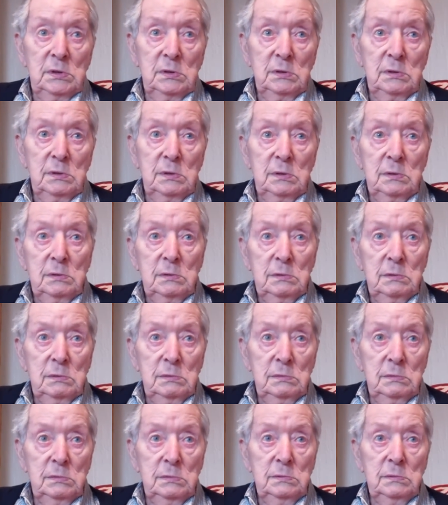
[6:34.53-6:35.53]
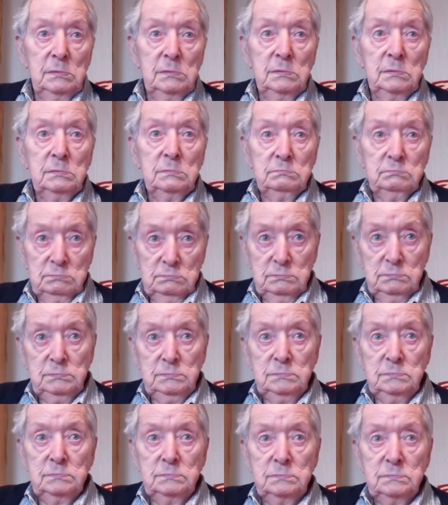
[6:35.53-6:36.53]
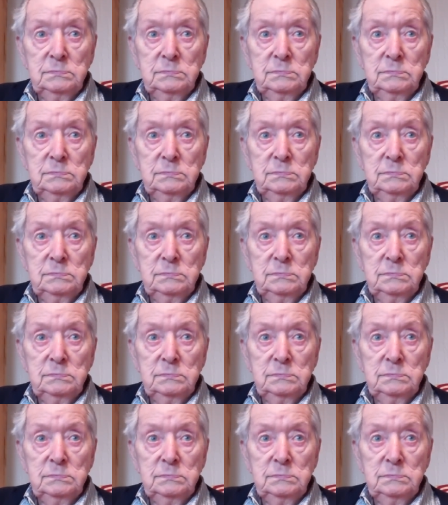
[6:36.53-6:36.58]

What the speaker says: You kind of triangulated the signals.